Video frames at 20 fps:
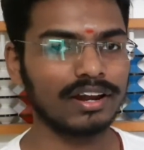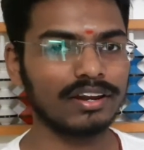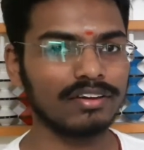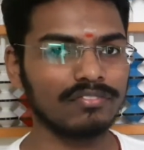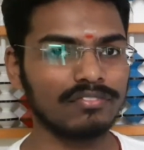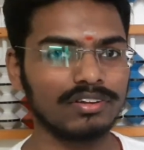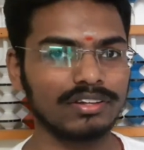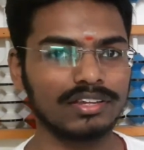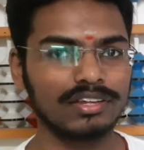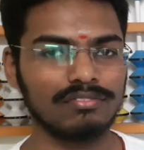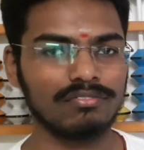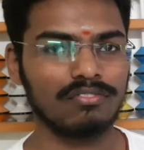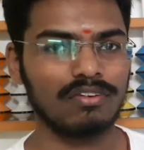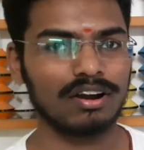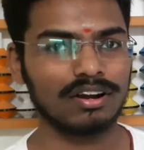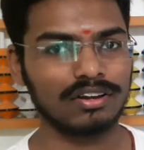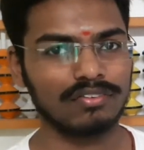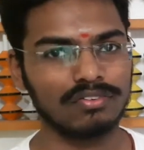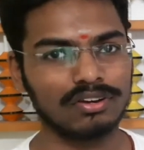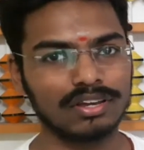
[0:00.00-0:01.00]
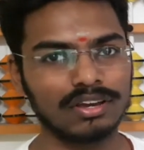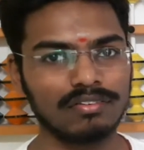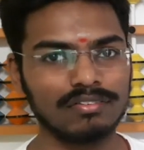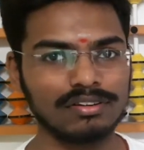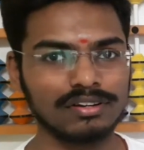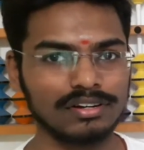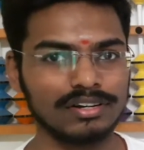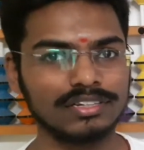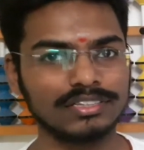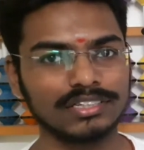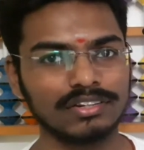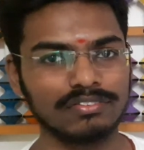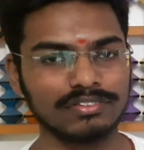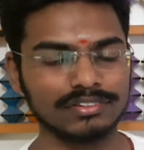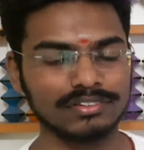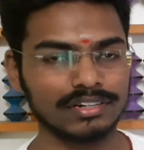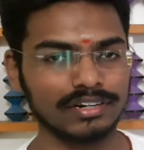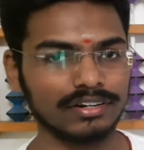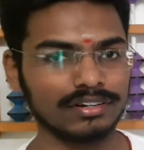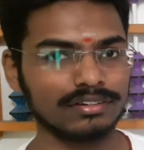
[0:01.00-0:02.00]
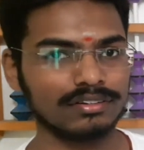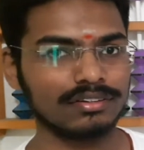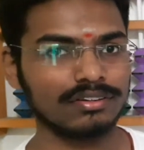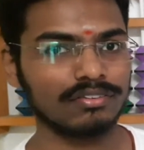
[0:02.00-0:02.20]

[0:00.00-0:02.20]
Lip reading: everything whatever you have learned in 7th grade.